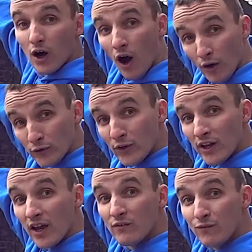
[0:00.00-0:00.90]

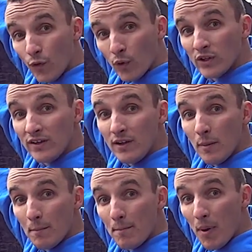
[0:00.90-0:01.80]
140
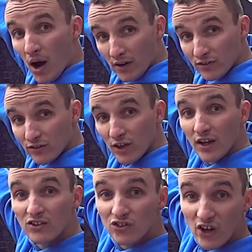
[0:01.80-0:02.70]
bucks.
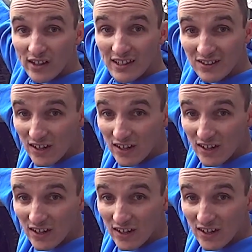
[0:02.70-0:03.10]
Check these